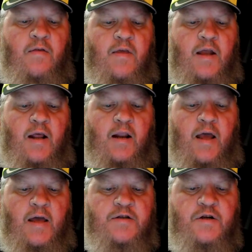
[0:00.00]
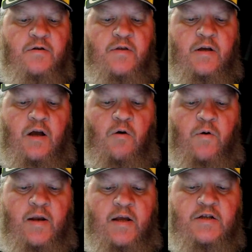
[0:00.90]
Then Eleazar the
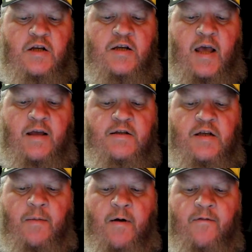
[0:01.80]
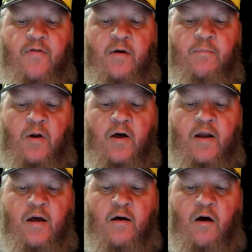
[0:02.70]
Cohen is to take some of the
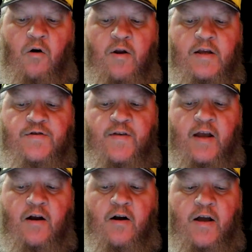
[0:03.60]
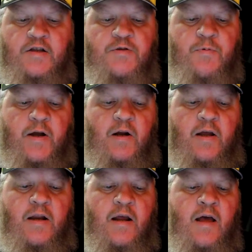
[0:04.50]
blood on his finger and sprinkle
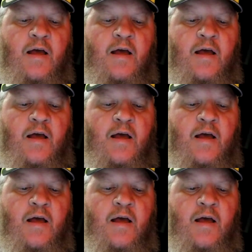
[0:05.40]
it